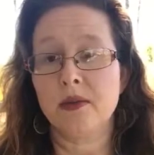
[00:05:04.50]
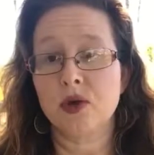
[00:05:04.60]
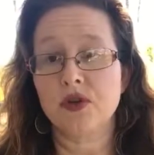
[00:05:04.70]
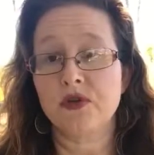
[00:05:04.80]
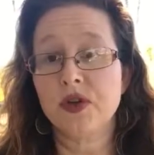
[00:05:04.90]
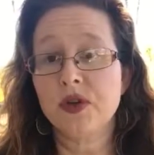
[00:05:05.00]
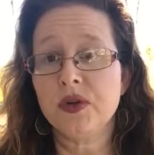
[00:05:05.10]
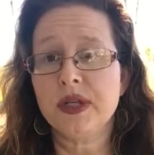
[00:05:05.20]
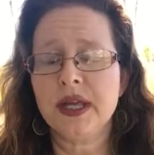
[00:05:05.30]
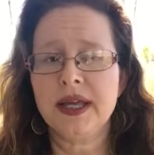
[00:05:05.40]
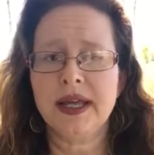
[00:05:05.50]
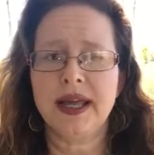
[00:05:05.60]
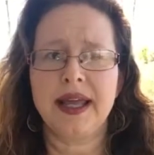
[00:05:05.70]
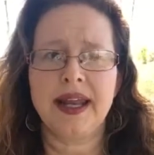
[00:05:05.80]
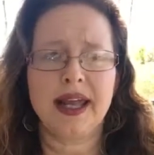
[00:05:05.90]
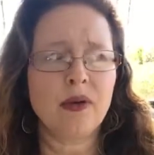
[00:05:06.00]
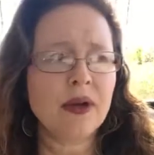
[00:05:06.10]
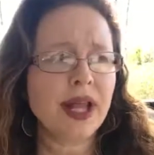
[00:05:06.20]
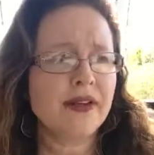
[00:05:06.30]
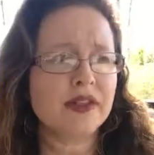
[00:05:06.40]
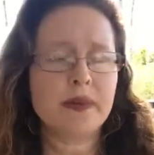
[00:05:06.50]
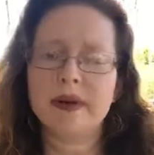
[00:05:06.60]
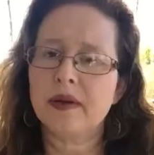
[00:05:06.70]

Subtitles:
more food. And I won't have to